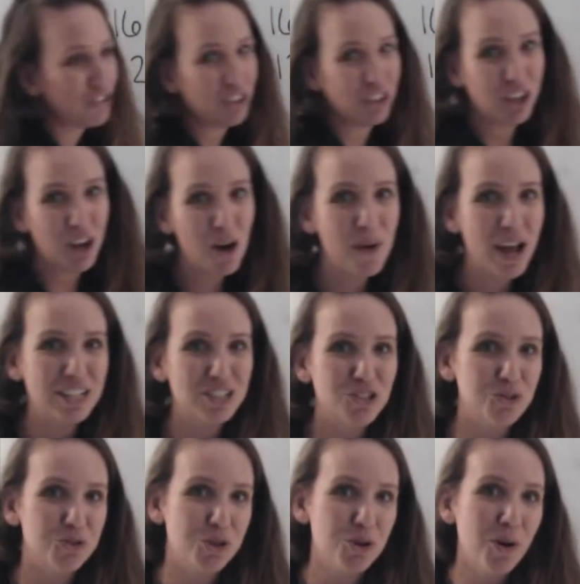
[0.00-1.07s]
to go and do
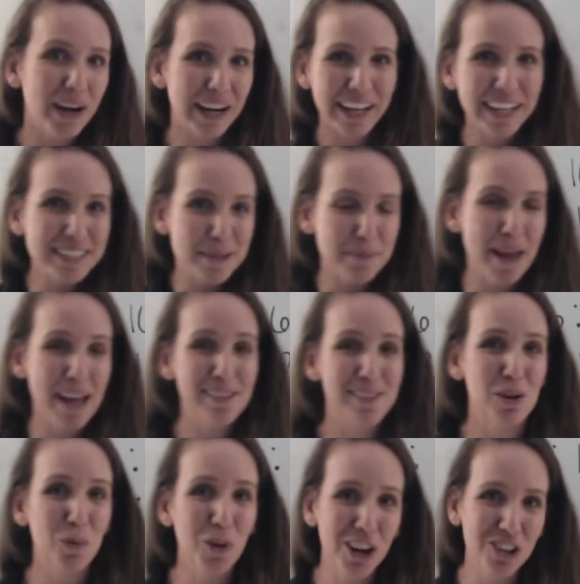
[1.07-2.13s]
your independent
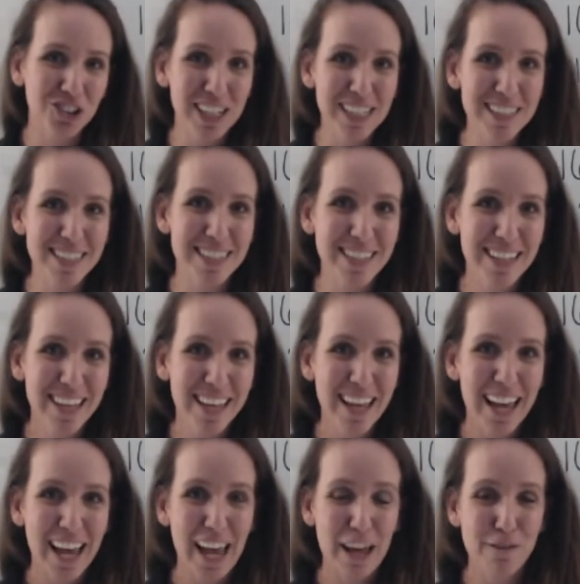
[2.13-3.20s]
worksheets
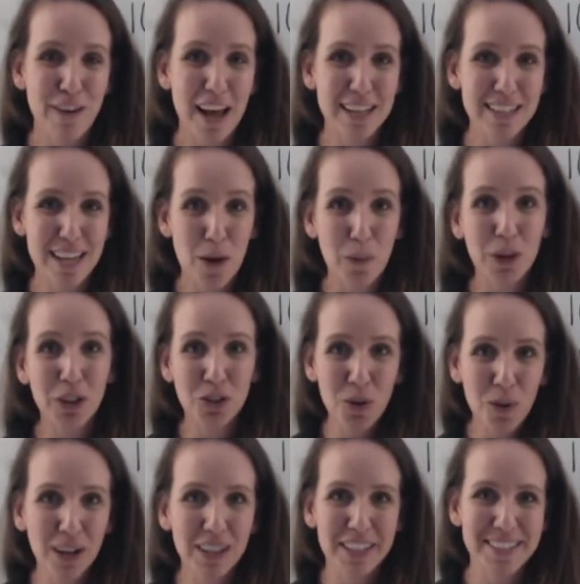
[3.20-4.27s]
and find out what your
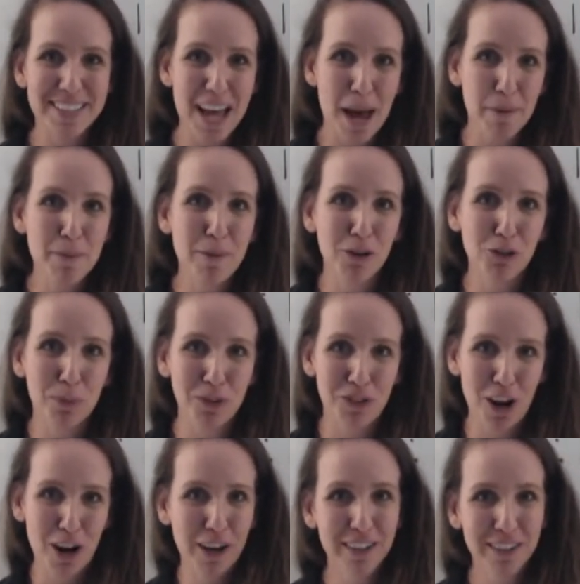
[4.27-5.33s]
least common multiples
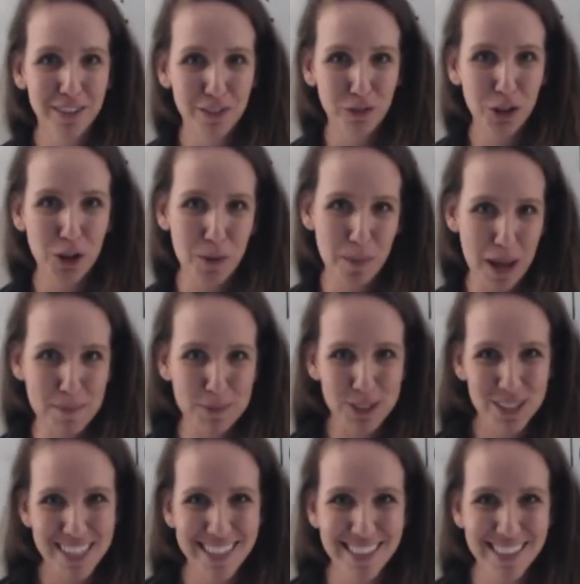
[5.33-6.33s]
are for your papers.